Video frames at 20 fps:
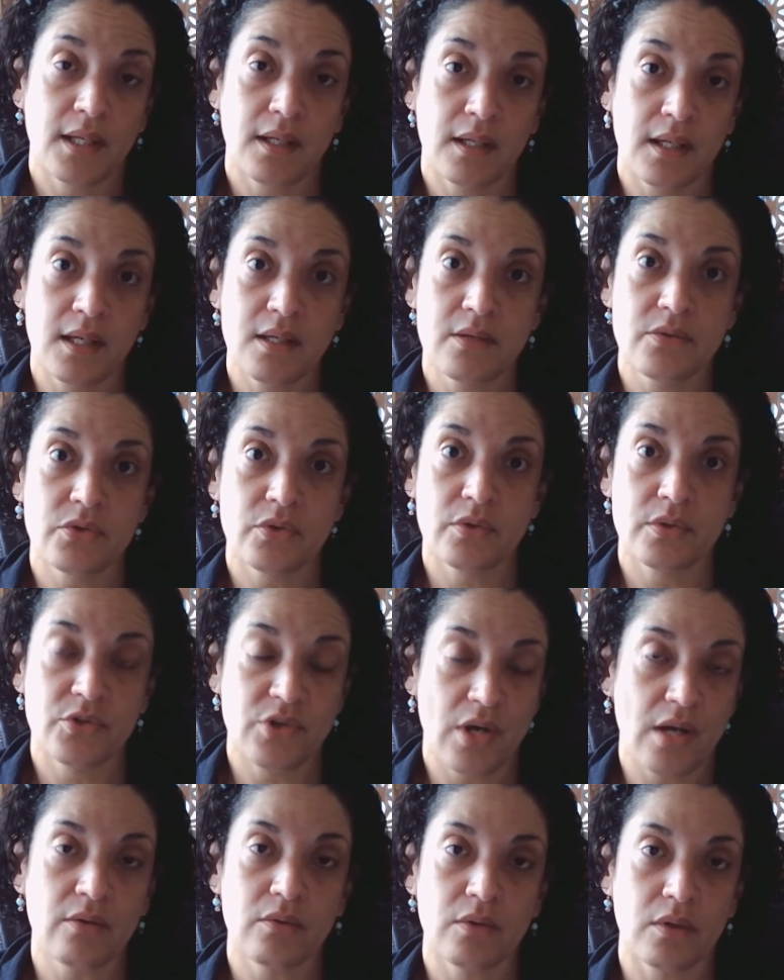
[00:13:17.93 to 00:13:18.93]
get cancer in
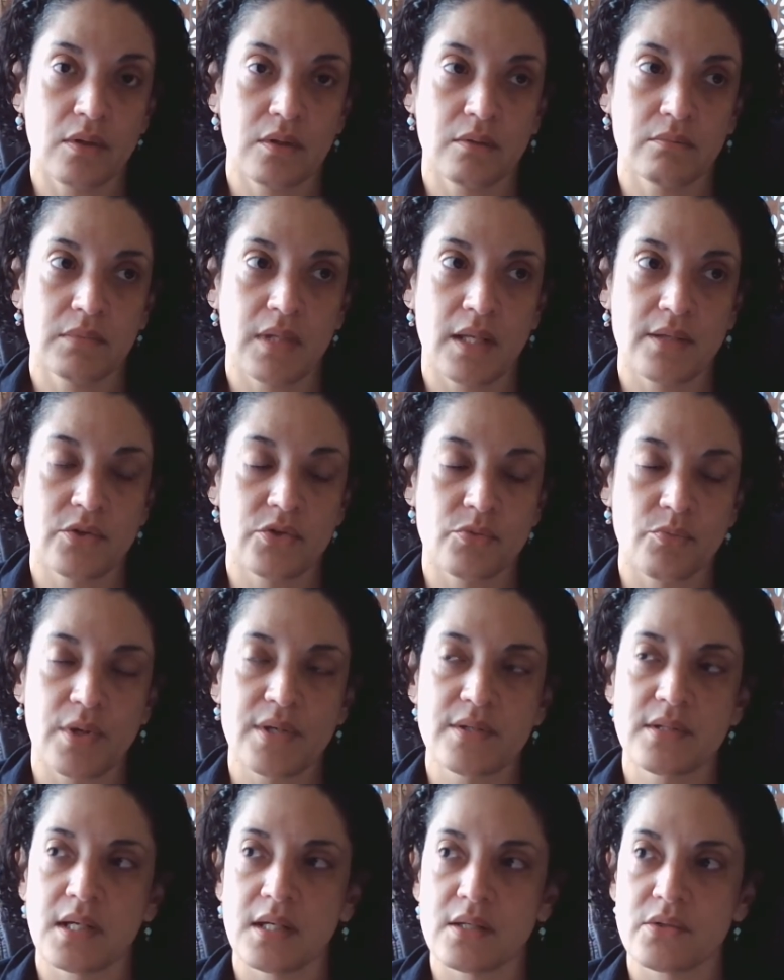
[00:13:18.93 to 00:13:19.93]
general, not just
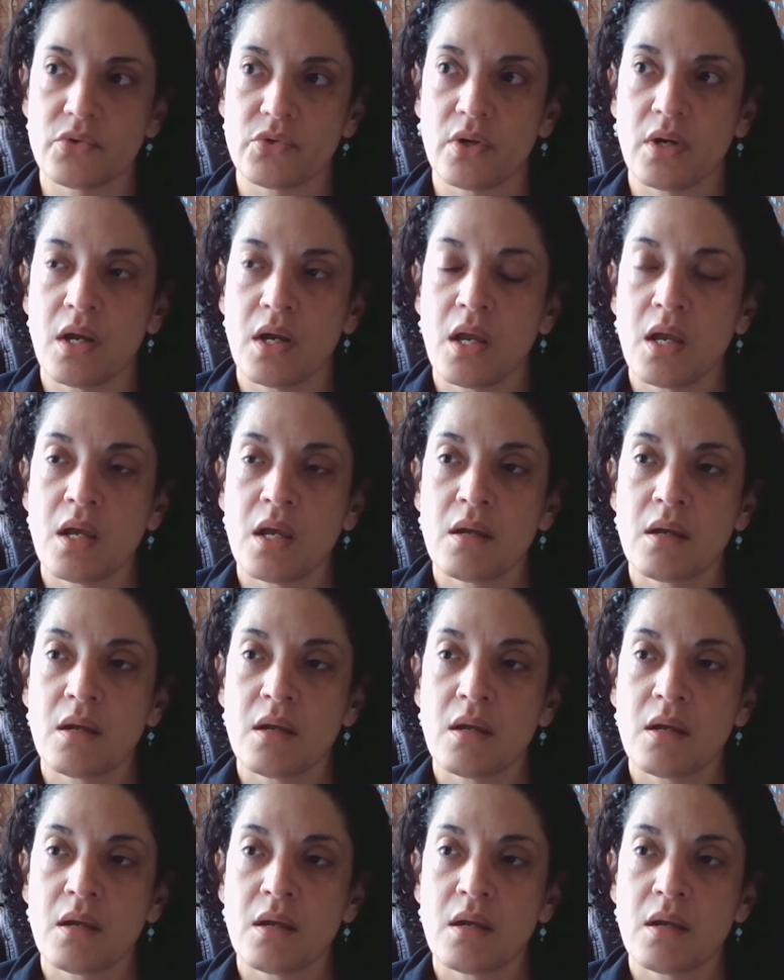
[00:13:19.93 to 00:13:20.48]
breast cancer.